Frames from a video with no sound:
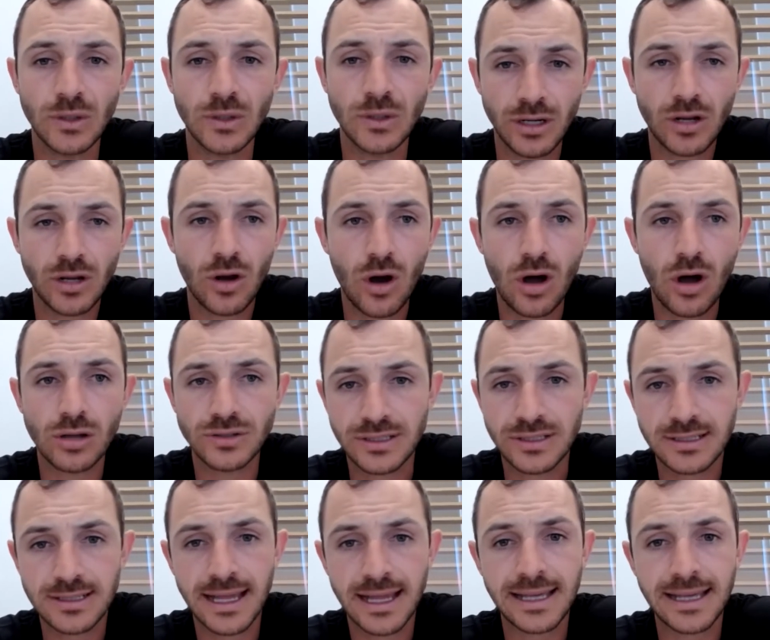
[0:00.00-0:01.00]
on a call
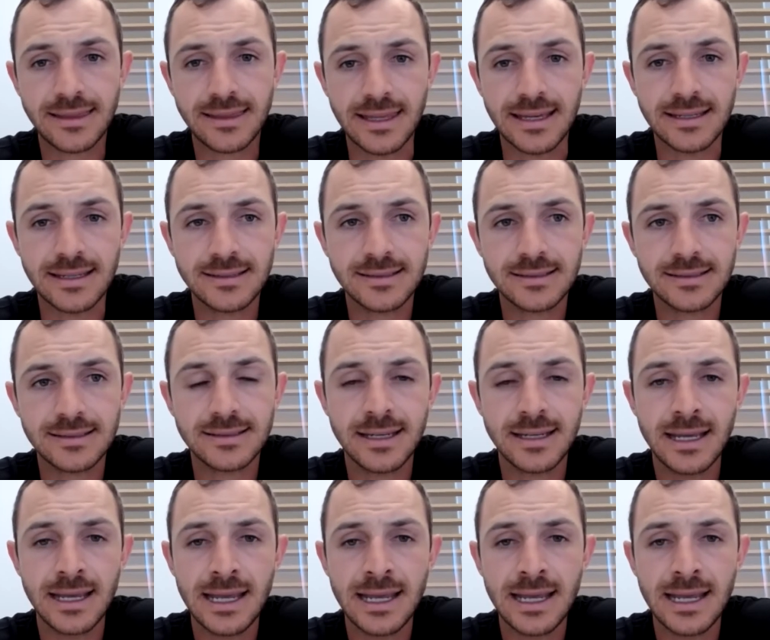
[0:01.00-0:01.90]
just like this.